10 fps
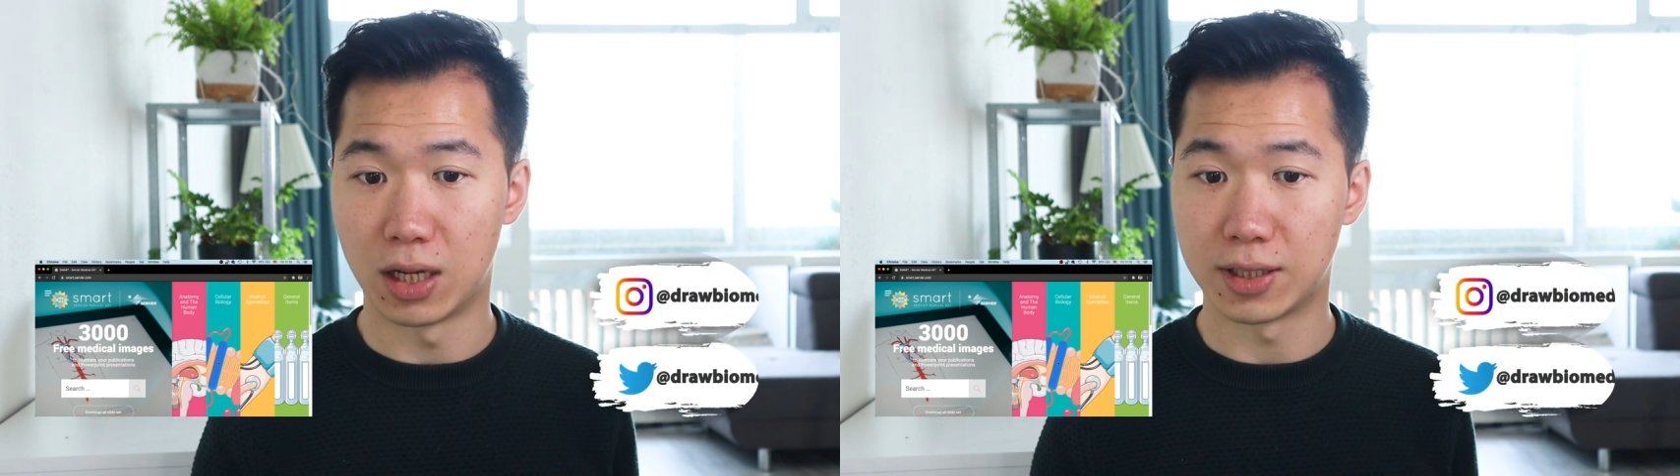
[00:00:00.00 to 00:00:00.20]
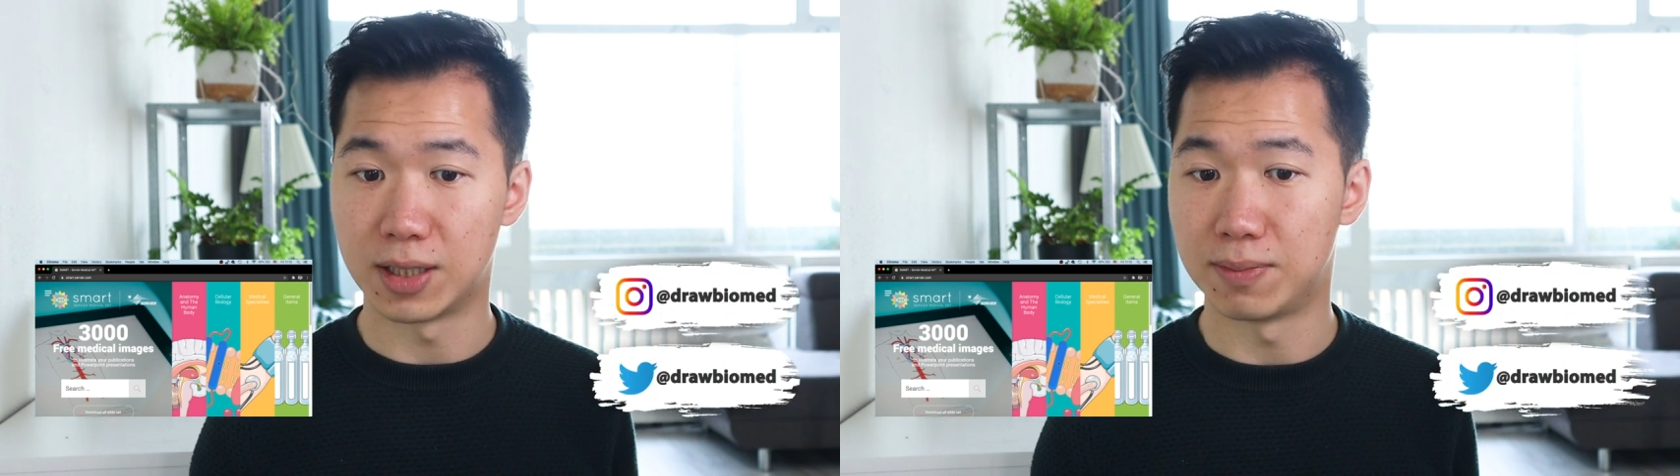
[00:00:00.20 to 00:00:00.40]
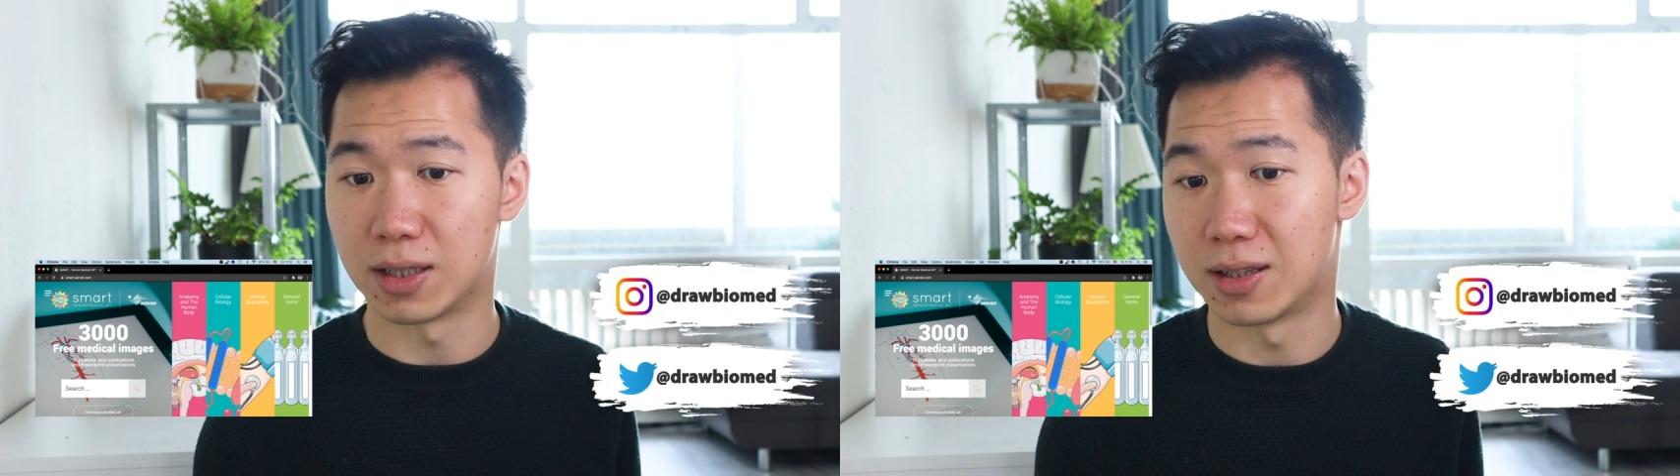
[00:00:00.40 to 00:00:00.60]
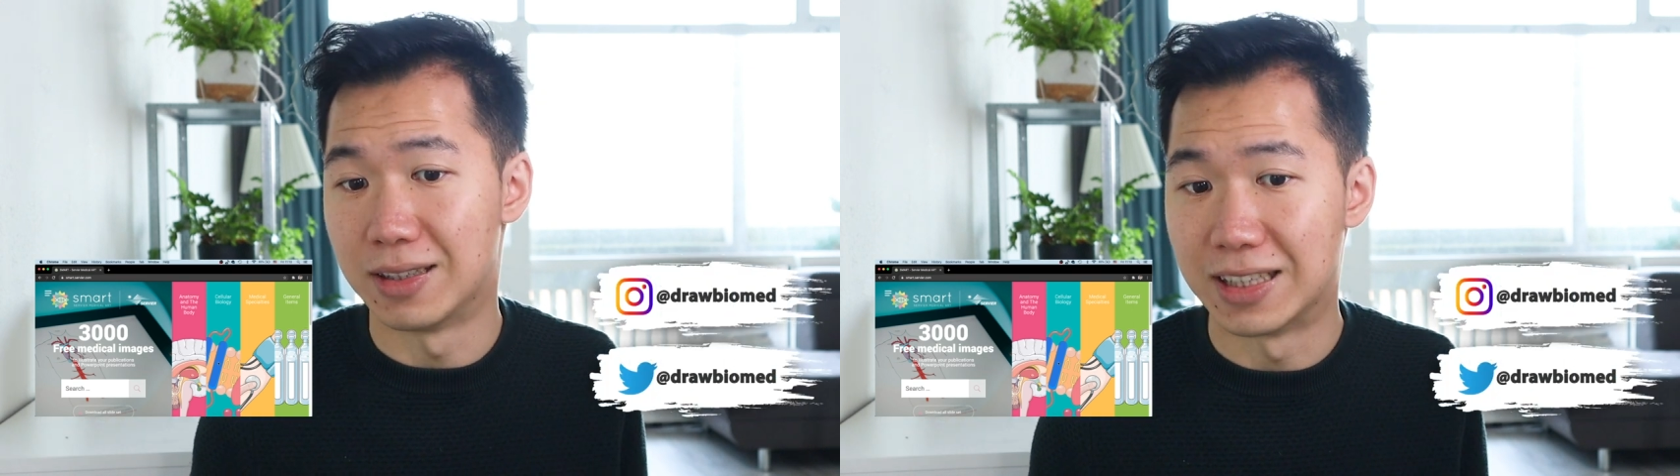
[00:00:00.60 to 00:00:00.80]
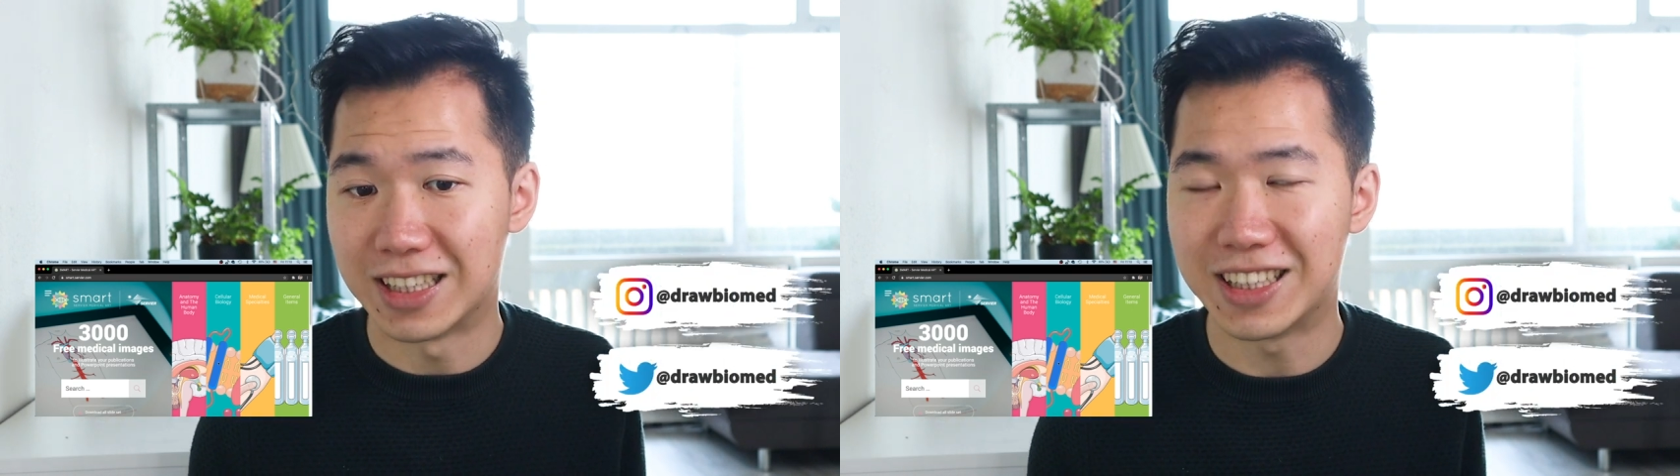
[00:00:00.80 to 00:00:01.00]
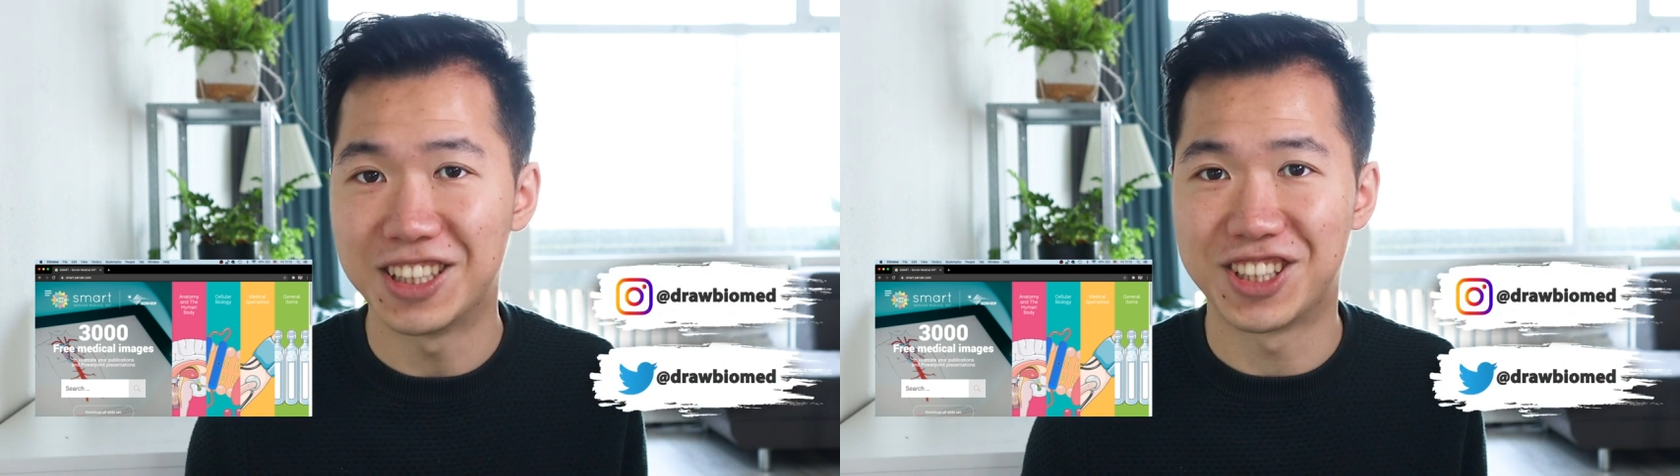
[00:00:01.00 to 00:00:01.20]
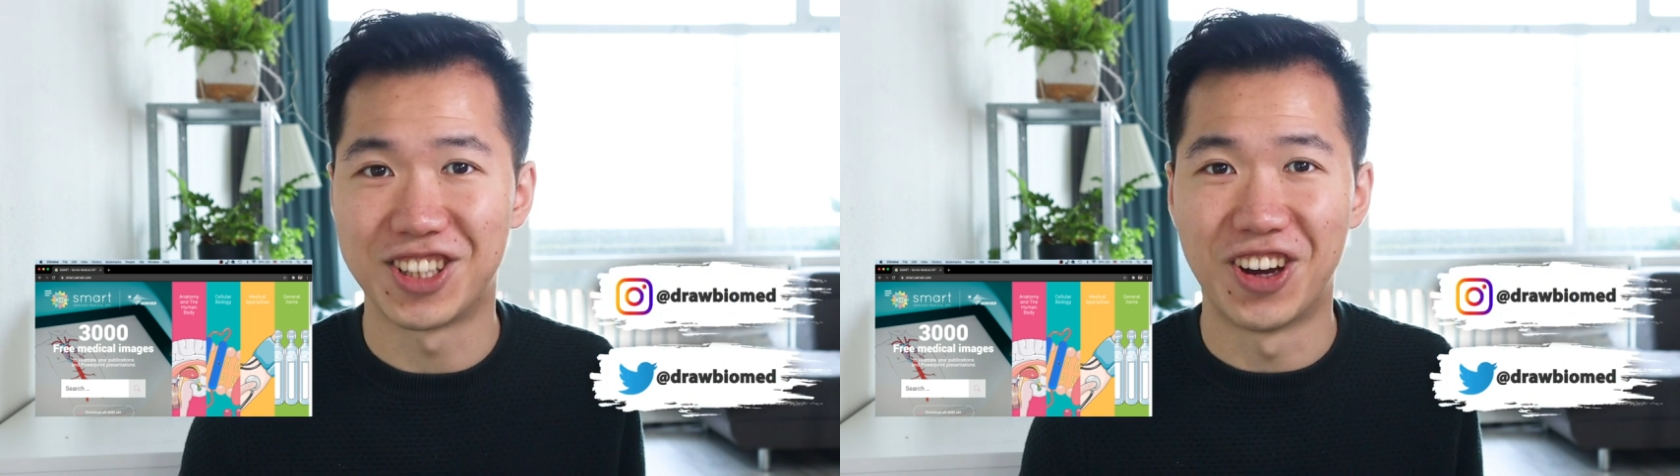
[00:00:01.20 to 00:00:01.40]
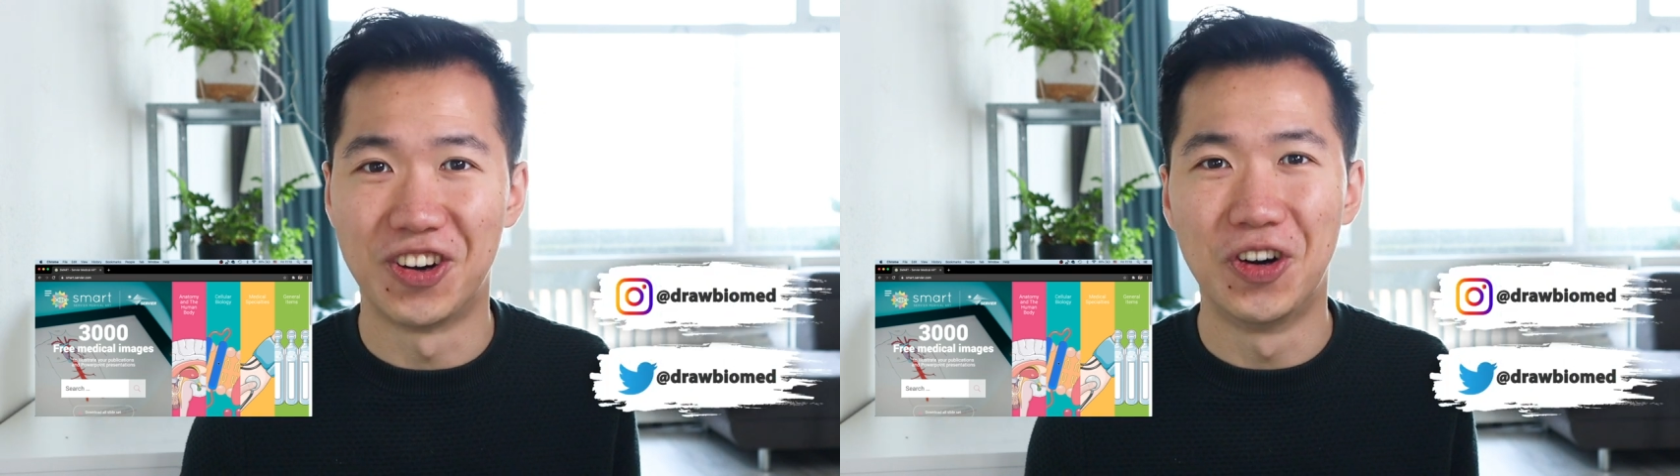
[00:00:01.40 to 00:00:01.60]
sent me the link,
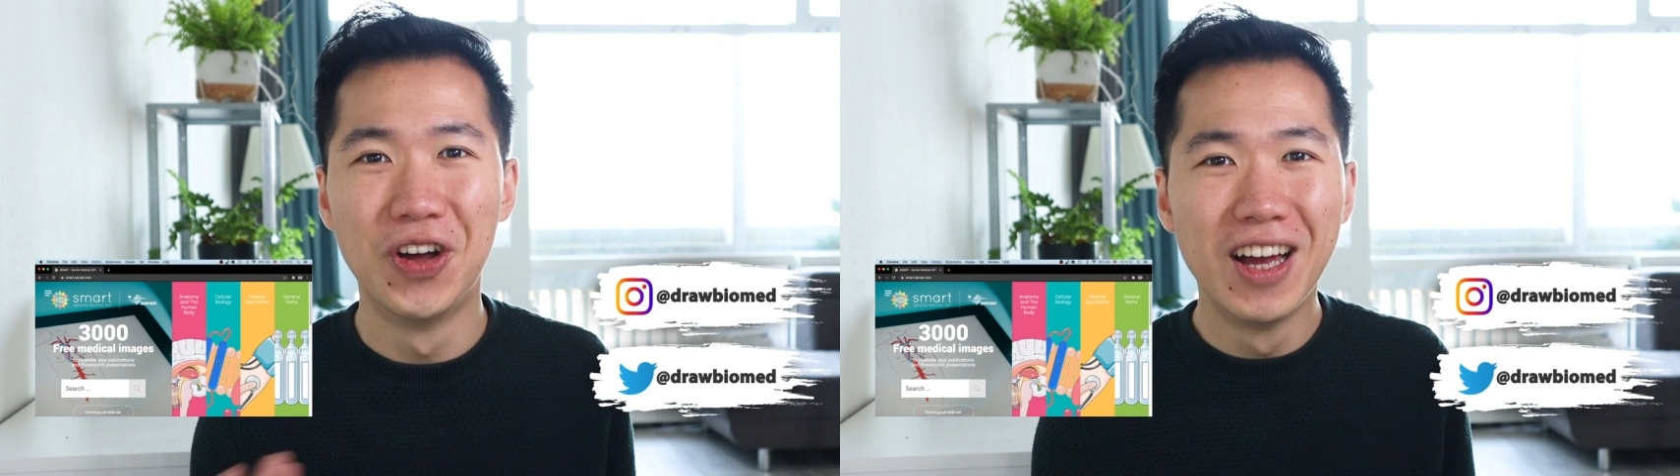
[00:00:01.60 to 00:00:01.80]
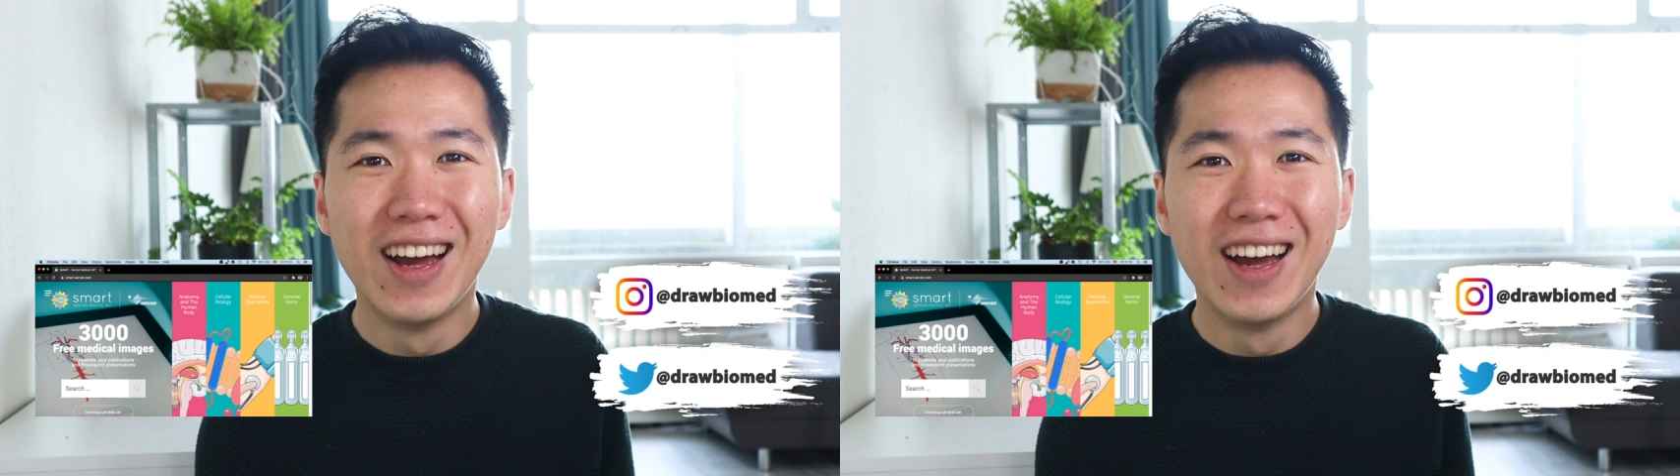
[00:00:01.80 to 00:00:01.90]
so